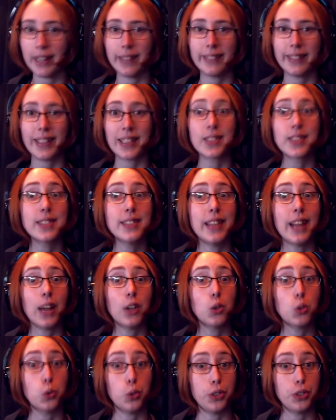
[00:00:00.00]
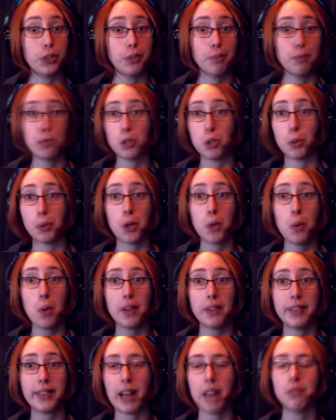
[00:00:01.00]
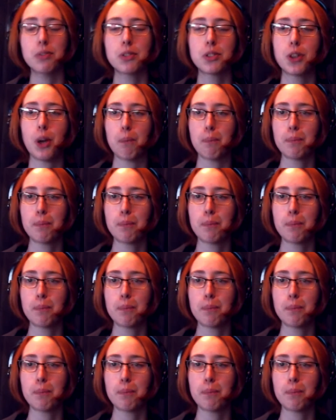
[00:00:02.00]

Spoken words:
that's not good. So we don't want that. So,